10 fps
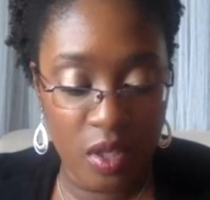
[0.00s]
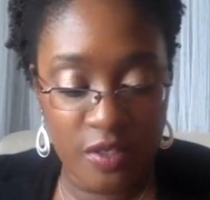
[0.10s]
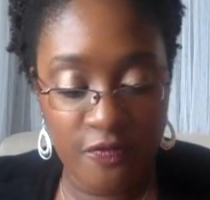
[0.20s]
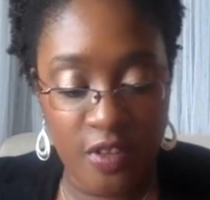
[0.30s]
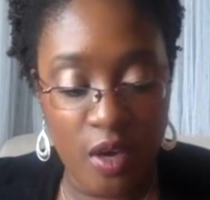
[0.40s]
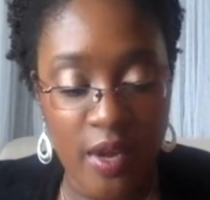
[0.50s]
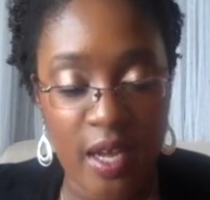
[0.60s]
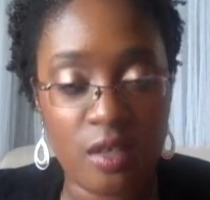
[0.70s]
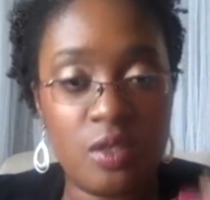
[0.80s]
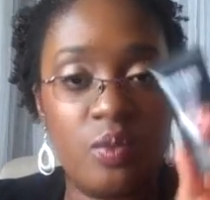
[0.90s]
flow
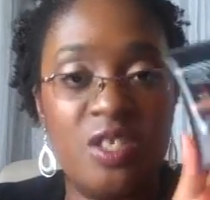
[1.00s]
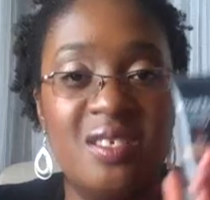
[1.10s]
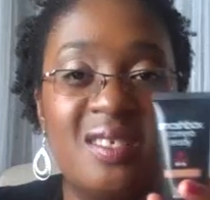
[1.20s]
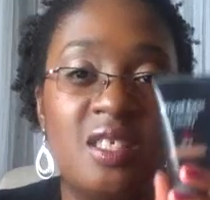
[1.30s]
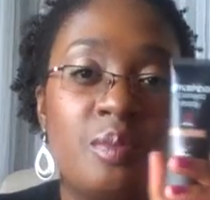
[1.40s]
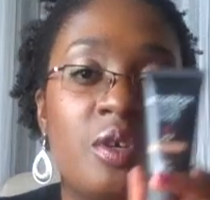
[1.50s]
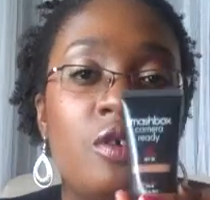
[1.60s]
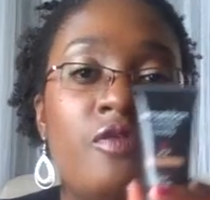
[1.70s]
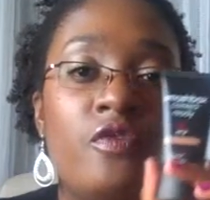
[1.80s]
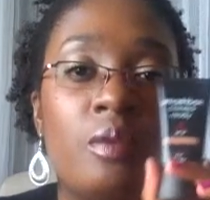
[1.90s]
ounce, which is
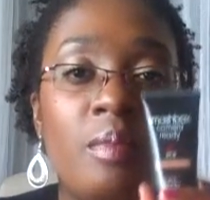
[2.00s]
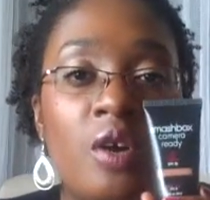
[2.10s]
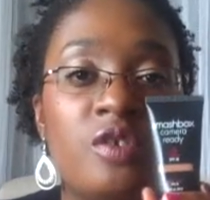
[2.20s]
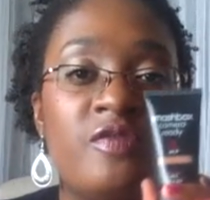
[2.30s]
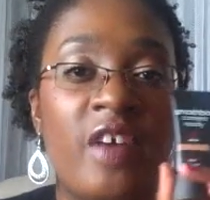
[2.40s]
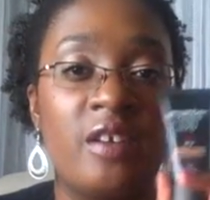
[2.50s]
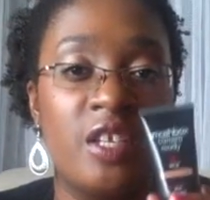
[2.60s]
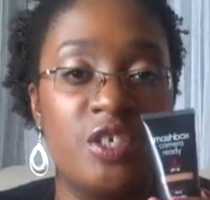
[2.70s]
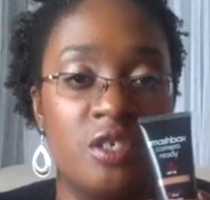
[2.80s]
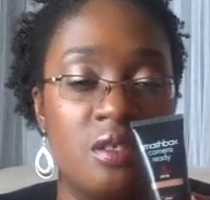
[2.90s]
typical for most
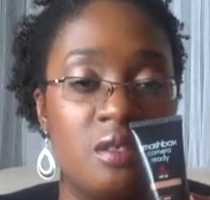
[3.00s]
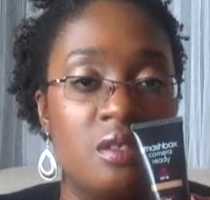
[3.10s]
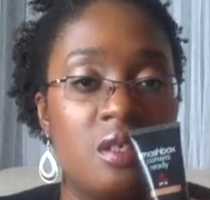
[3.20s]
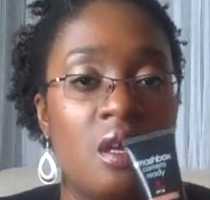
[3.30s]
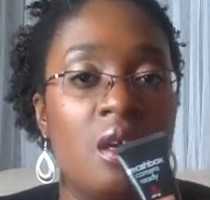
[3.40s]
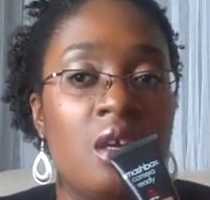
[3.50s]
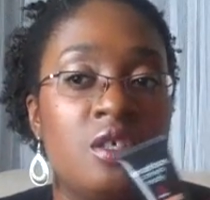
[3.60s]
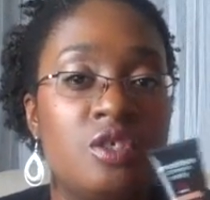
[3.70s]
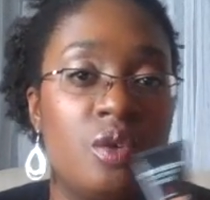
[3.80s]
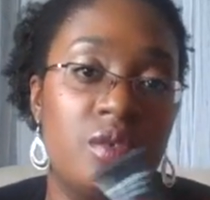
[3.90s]
foundations
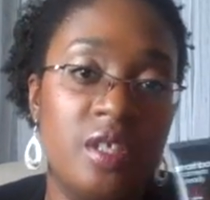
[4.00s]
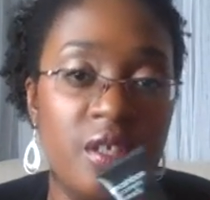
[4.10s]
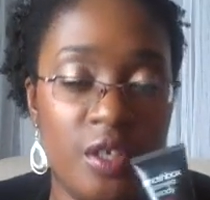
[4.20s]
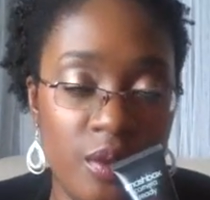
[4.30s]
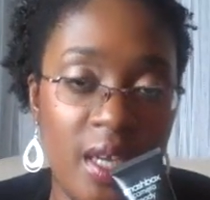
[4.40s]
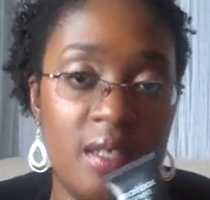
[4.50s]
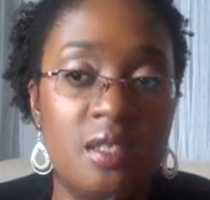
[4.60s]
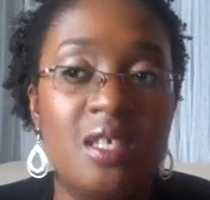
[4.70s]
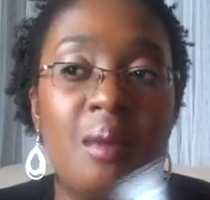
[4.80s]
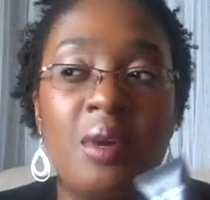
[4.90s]
sold in the US.
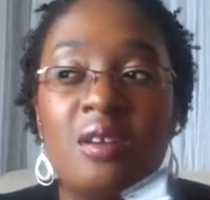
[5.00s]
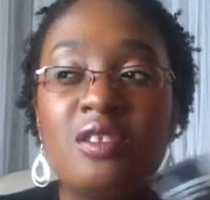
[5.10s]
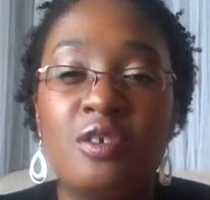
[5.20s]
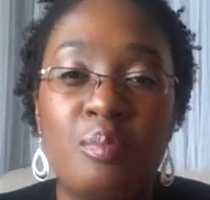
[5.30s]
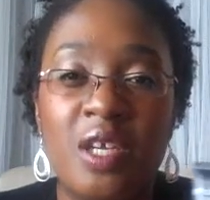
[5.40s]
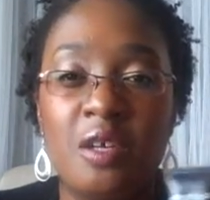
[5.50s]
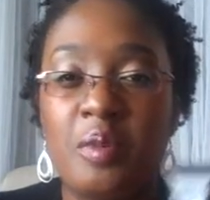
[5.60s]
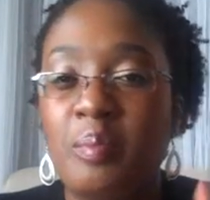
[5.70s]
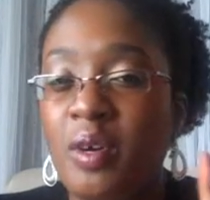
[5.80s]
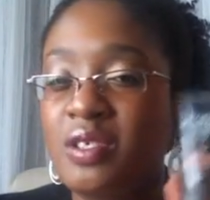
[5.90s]
Some are a little bigger,
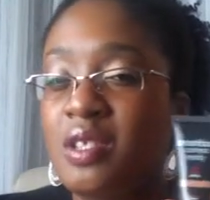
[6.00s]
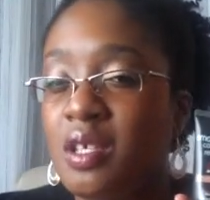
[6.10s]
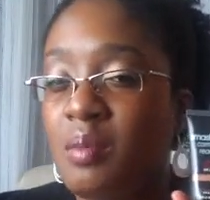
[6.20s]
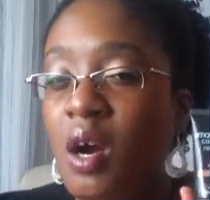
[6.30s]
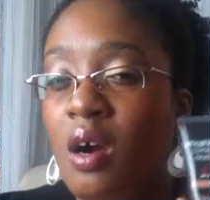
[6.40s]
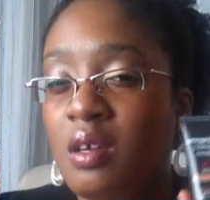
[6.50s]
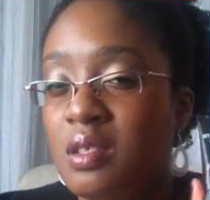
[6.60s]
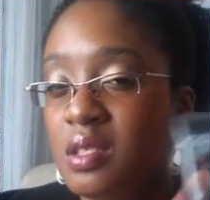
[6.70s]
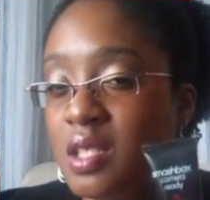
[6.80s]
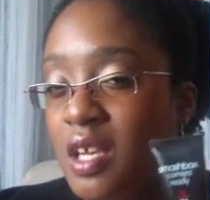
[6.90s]
but most of them are
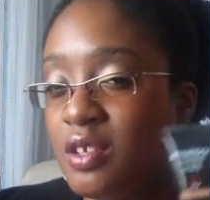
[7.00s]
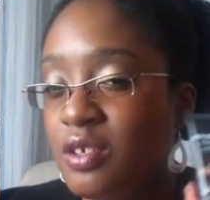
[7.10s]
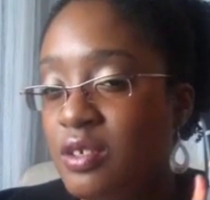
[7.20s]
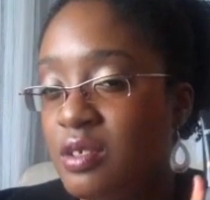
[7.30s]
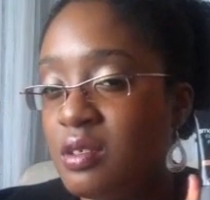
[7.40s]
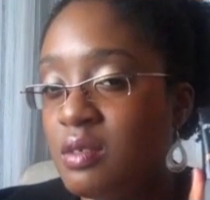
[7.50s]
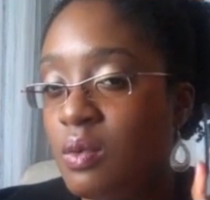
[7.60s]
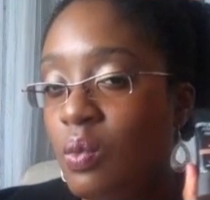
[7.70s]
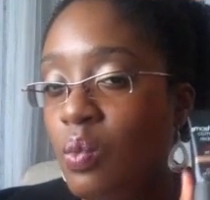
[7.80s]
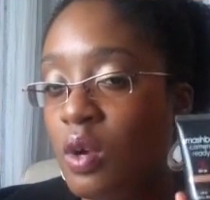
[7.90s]
the standard
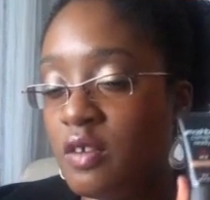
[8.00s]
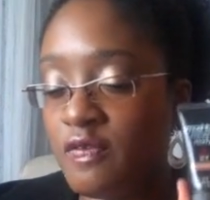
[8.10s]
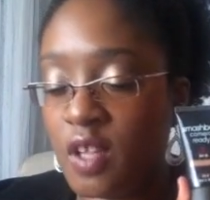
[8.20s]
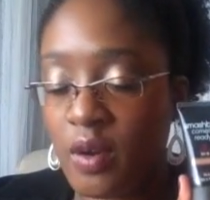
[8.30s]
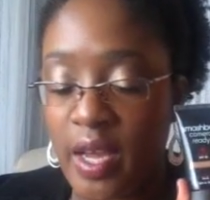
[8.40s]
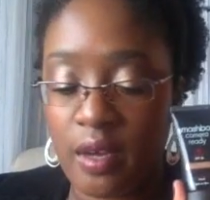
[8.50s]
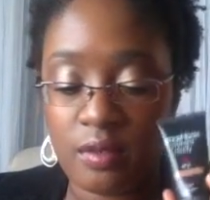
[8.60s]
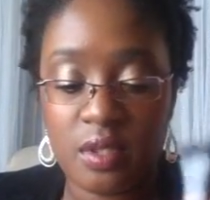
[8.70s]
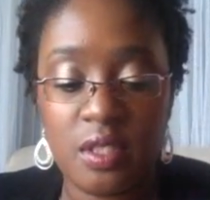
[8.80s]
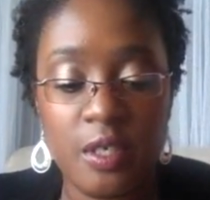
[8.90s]
1 flow
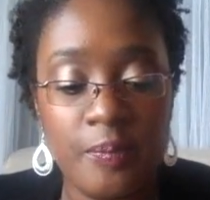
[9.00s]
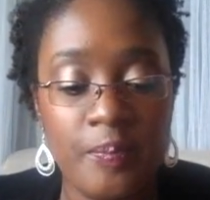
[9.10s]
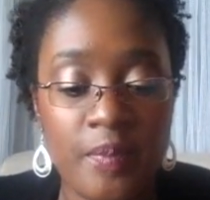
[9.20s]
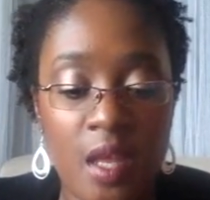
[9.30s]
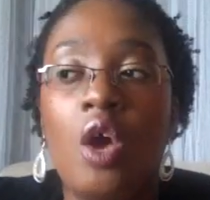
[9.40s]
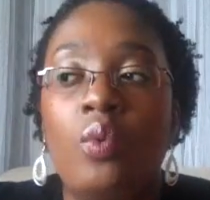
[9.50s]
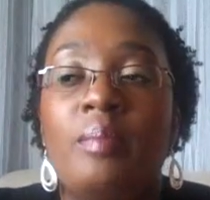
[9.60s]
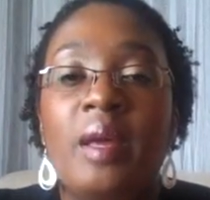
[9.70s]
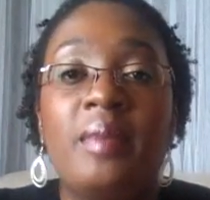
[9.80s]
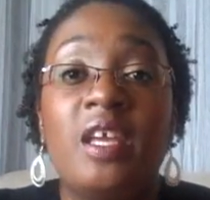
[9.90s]
ounce.
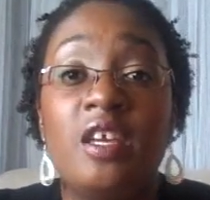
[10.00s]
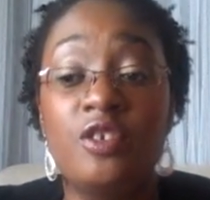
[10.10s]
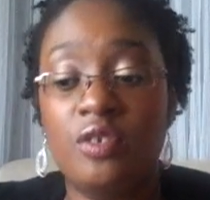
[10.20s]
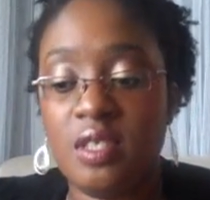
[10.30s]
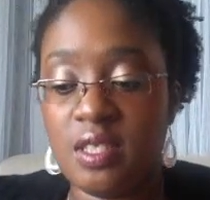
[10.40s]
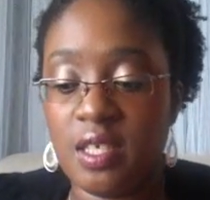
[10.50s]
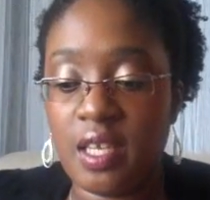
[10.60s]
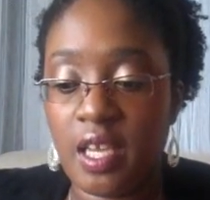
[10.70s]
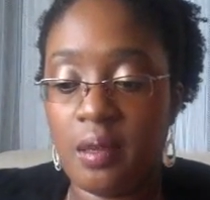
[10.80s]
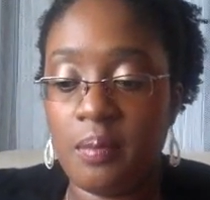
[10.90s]
What made me
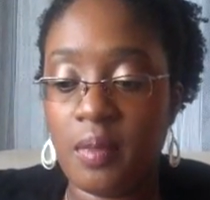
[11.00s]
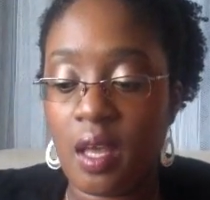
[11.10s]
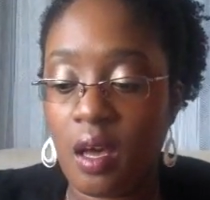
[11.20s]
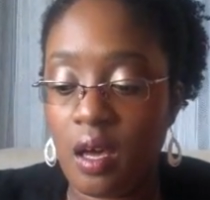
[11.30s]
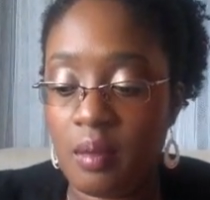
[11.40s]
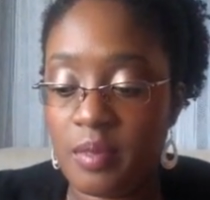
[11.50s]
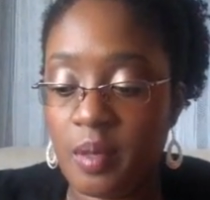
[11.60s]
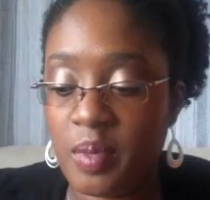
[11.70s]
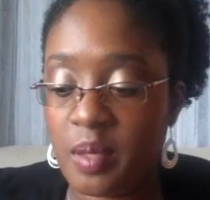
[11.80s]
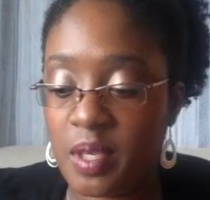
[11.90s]
interested in
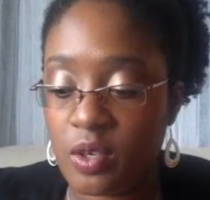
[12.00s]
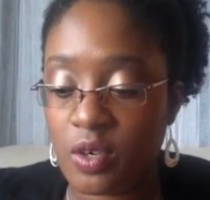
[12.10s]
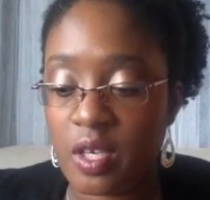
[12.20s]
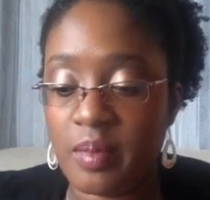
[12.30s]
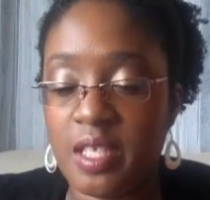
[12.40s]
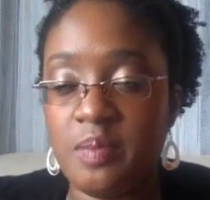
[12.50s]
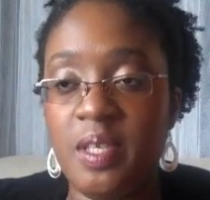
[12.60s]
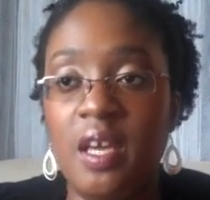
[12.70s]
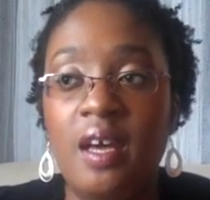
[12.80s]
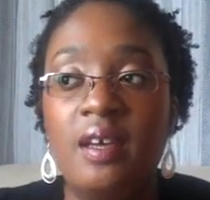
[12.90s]
the BB cream is
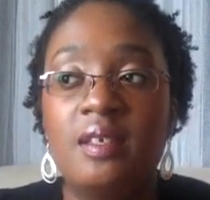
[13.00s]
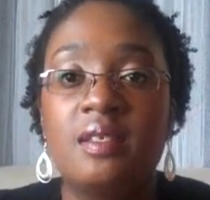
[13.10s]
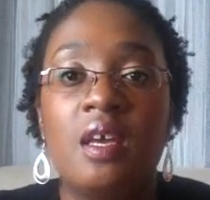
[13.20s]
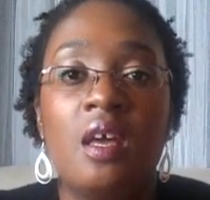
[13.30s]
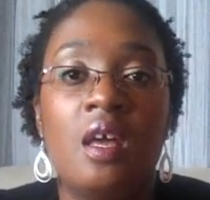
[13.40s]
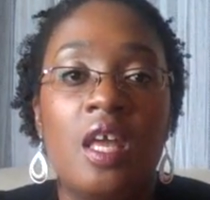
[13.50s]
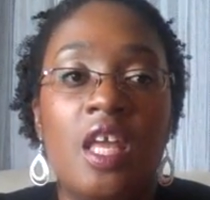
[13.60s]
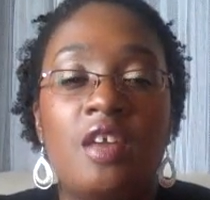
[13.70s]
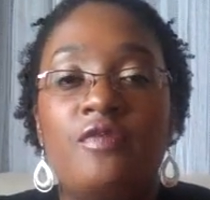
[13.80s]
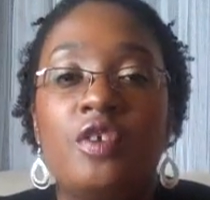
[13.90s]
because
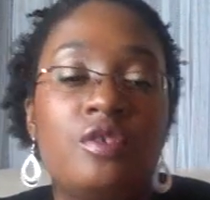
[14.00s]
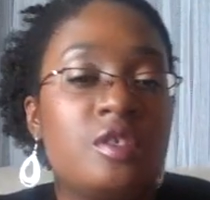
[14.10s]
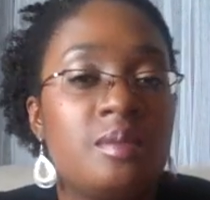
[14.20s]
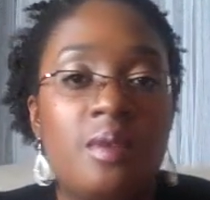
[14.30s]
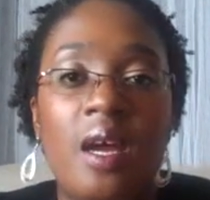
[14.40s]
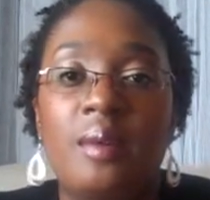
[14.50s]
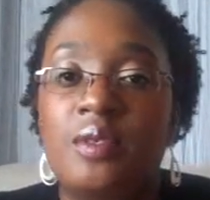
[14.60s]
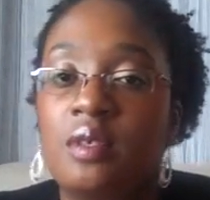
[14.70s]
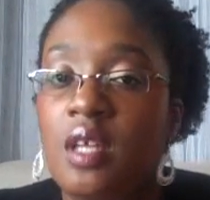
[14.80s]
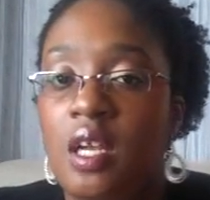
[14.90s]
if you're
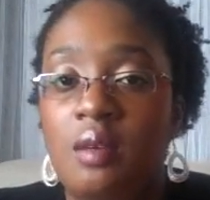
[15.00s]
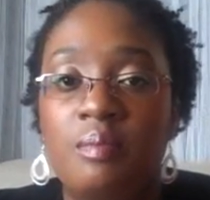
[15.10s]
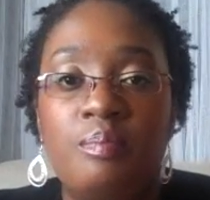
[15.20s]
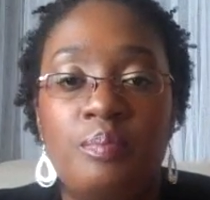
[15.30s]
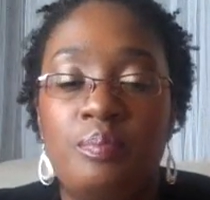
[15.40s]
subscribed to a lot of